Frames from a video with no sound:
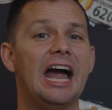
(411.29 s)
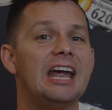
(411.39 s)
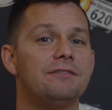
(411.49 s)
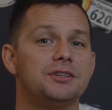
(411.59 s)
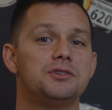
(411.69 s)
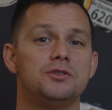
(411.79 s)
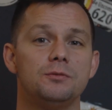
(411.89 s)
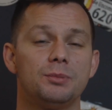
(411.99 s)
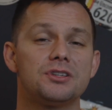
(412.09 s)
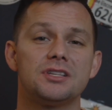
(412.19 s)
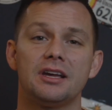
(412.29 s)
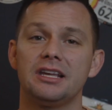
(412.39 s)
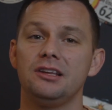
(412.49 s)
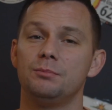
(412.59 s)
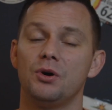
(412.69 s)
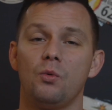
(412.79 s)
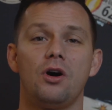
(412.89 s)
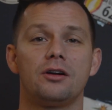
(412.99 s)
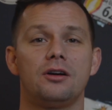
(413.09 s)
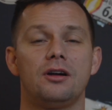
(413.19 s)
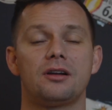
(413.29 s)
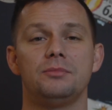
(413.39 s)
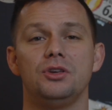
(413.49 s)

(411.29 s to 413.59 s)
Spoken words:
If it's super sunny, you put water on them,